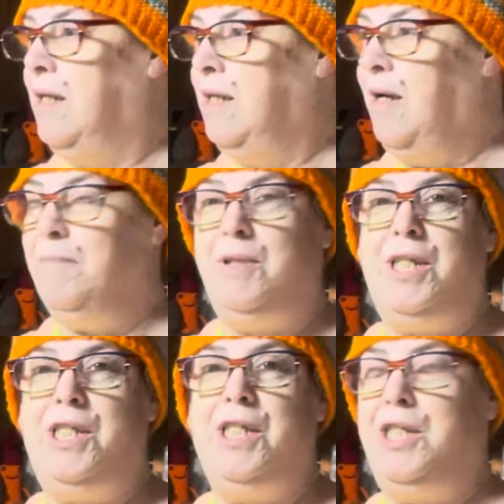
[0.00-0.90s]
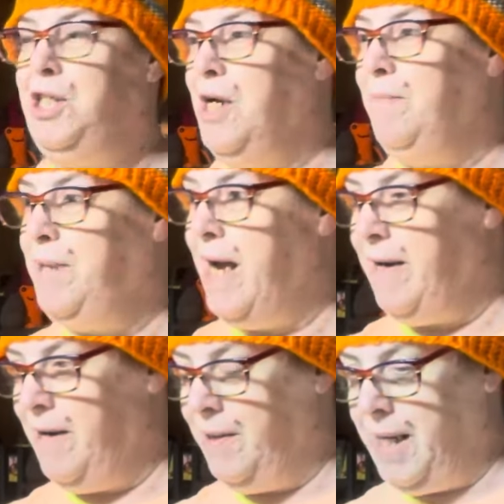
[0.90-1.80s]
Oh, she just jumped
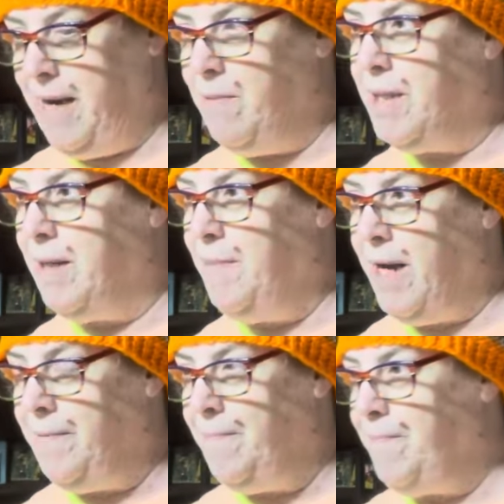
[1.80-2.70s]
down. Okay, well, come on.